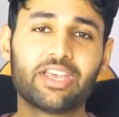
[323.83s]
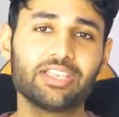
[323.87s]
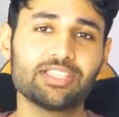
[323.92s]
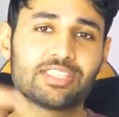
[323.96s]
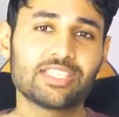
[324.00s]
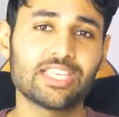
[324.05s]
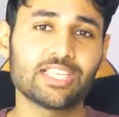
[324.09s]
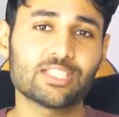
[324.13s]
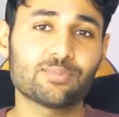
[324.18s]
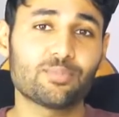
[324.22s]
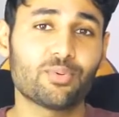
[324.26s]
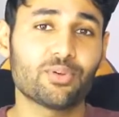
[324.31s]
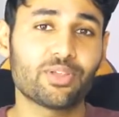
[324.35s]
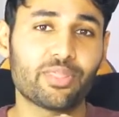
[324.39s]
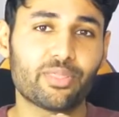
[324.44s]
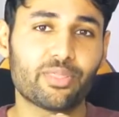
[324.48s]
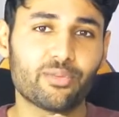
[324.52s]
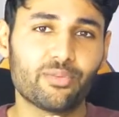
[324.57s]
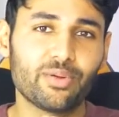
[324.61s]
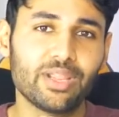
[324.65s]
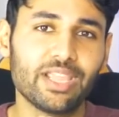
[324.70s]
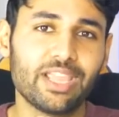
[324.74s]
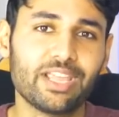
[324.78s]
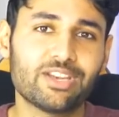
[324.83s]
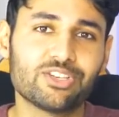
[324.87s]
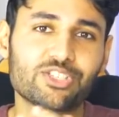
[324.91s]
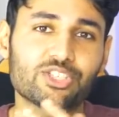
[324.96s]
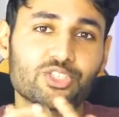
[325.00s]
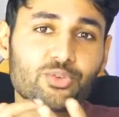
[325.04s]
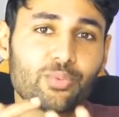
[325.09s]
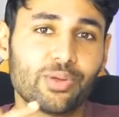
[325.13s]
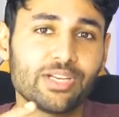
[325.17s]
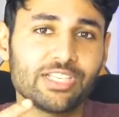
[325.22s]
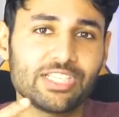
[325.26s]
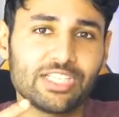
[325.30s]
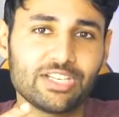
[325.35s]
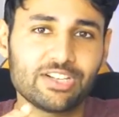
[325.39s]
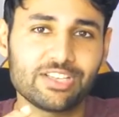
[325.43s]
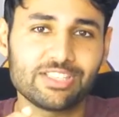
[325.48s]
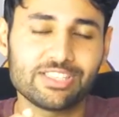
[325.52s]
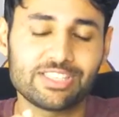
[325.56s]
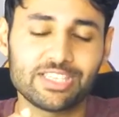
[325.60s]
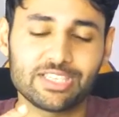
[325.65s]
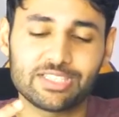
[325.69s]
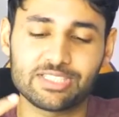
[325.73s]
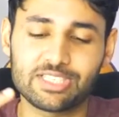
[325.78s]
6.3-inch
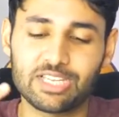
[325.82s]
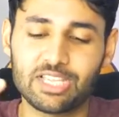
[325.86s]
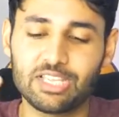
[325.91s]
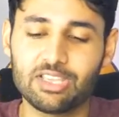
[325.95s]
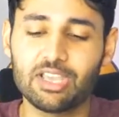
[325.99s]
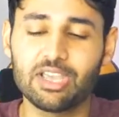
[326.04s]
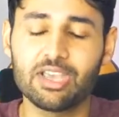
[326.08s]
2960